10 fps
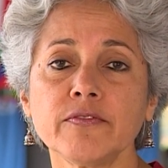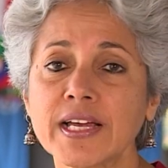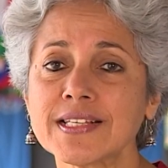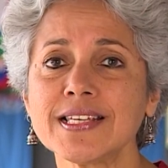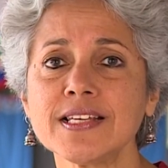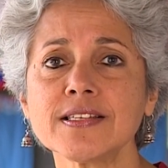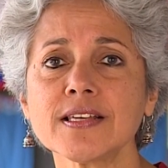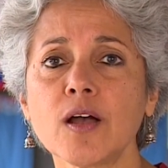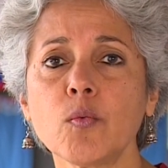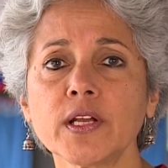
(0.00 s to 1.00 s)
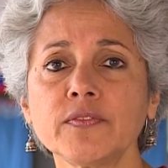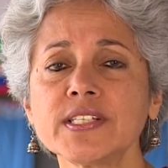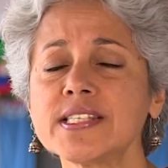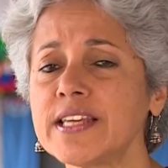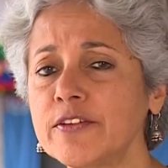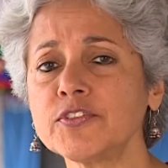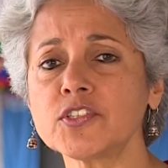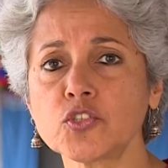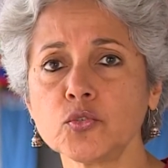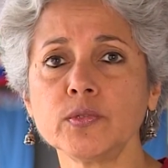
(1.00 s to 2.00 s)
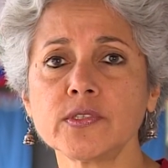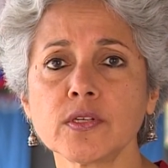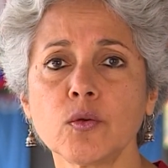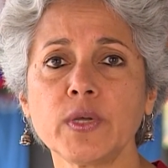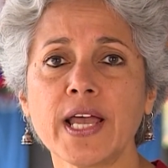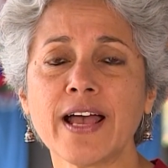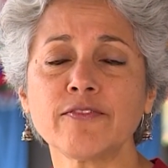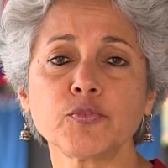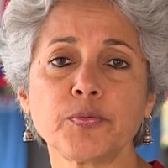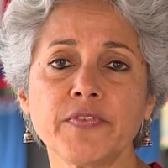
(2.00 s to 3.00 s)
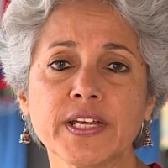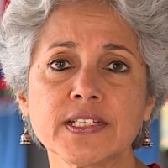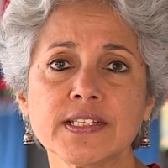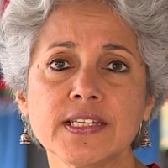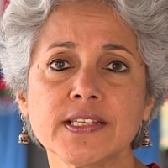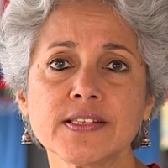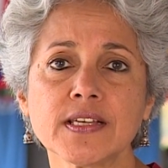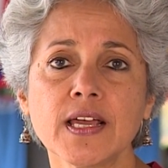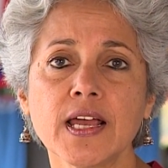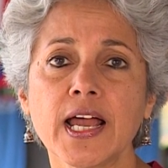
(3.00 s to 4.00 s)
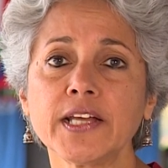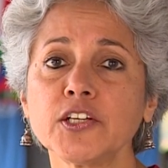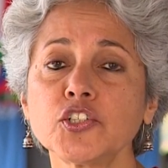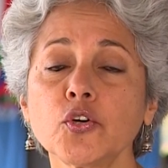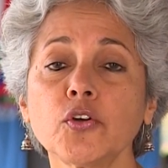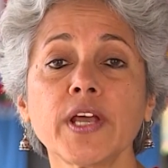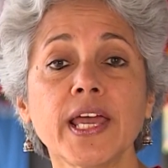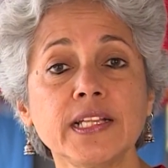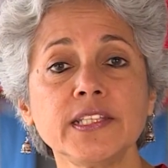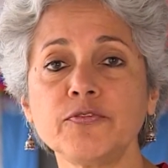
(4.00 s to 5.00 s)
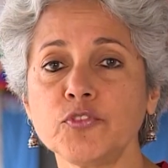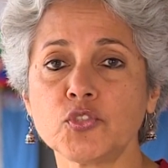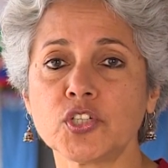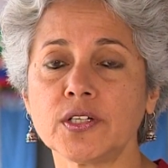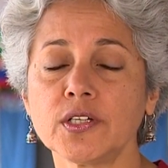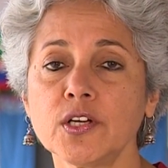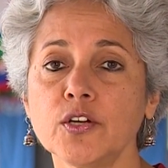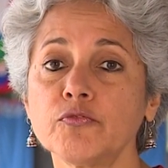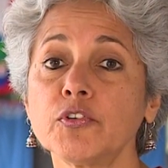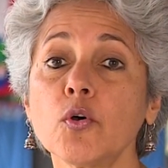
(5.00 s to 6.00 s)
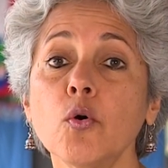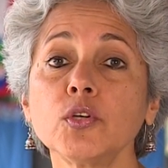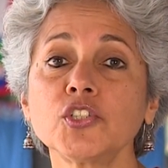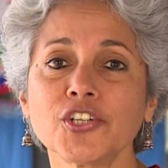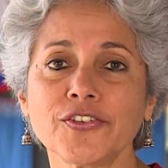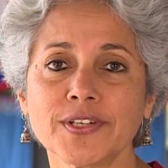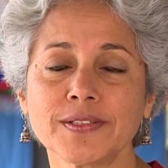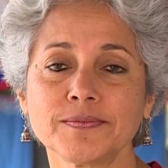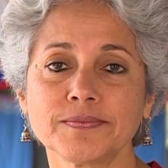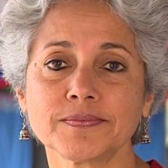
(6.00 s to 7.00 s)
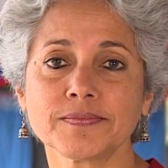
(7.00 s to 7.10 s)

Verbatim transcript: Vaccines are one of the safest tools we have to prevent disease and ensure a healthy future for all children.